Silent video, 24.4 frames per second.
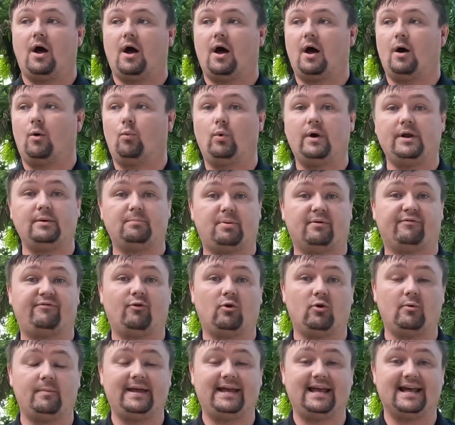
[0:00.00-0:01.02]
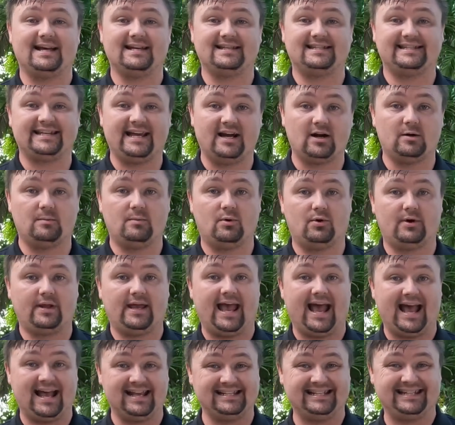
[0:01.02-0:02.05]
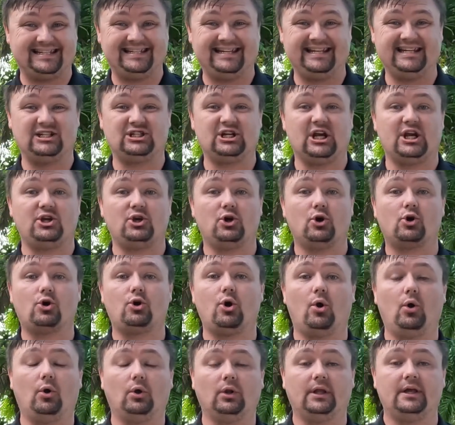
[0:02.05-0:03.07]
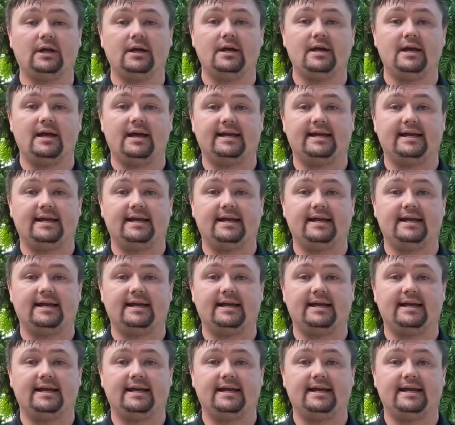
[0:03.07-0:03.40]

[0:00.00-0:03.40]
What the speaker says: When performing a ceremony as a DJ, your goal